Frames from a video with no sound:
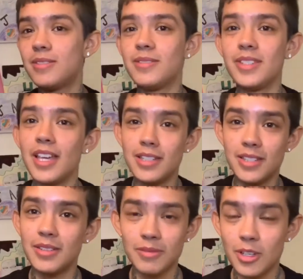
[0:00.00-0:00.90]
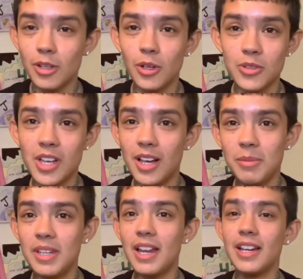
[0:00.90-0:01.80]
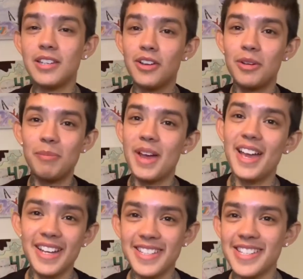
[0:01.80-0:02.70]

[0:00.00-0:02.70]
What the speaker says: taste in clothes. I mean, I did not match.